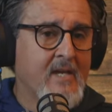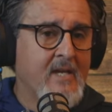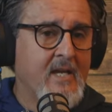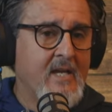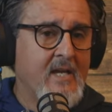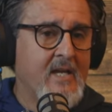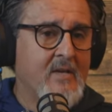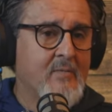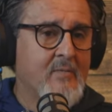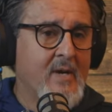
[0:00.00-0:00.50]

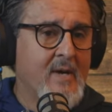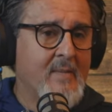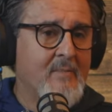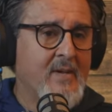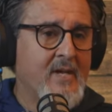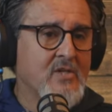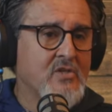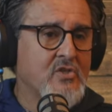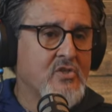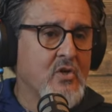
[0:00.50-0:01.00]
And my
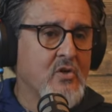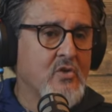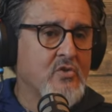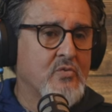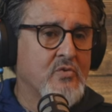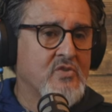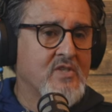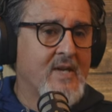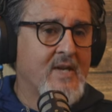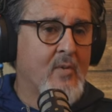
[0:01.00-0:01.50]
bench coach
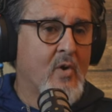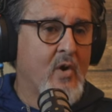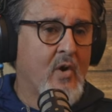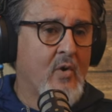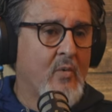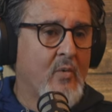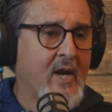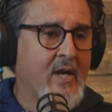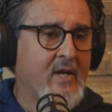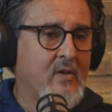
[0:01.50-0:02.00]
was named Art
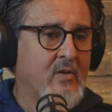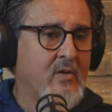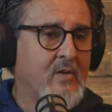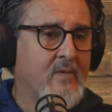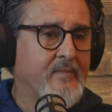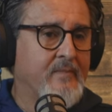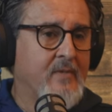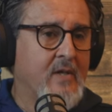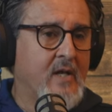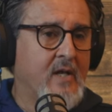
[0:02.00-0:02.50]
Reichle,
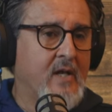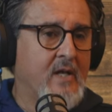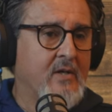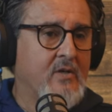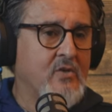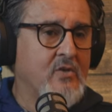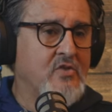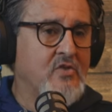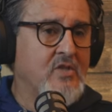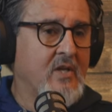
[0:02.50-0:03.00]
uh,
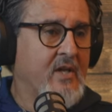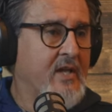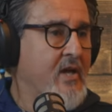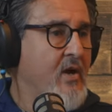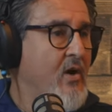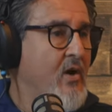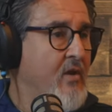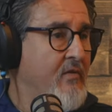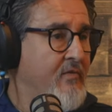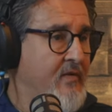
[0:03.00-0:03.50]
UCLA
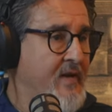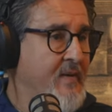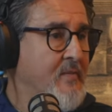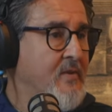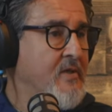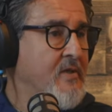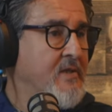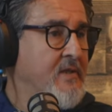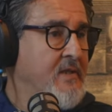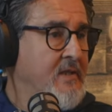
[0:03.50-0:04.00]
Hall of
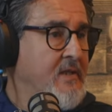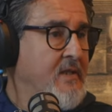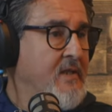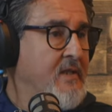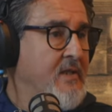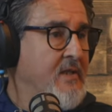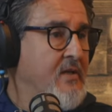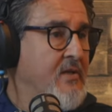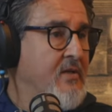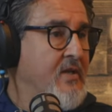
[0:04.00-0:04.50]
Famer,
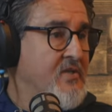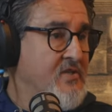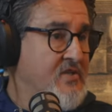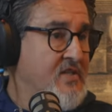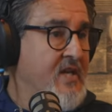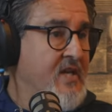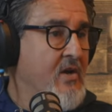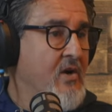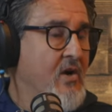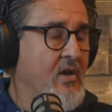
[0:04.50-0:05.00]

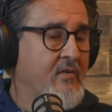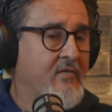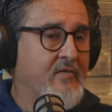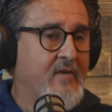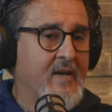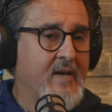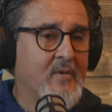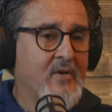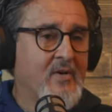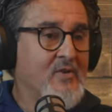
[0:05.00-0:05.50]
NCAA Hall of
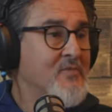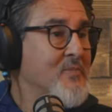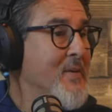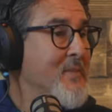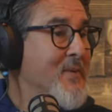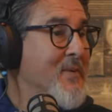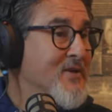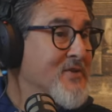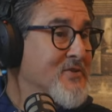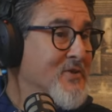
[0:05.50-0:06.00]
Famer. He's my
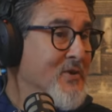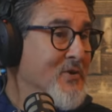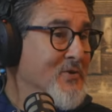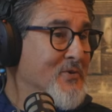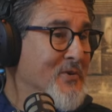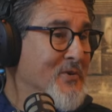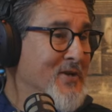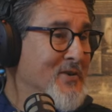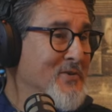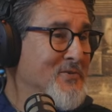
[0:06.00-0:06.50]
bench coach,
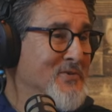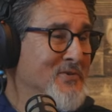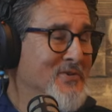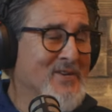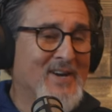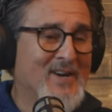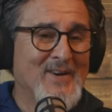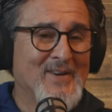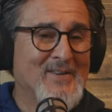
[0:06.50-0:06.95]
right? He's retired.